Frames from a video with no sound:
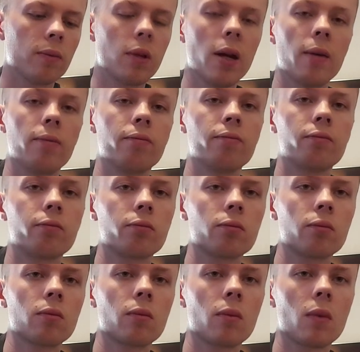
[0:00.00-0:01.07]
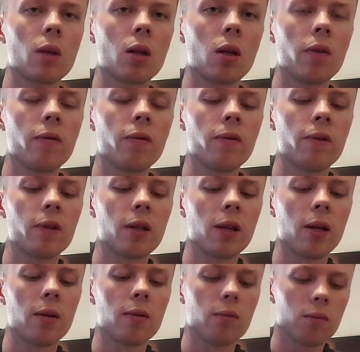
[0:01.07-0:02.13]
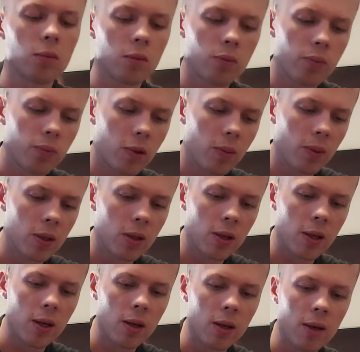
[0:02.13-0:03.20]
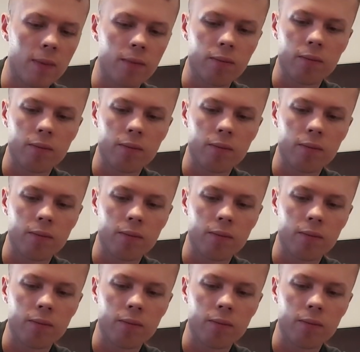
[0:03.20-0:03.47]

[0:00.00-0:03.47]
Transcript: yeah. Other than that, good piece of kit. Yeah,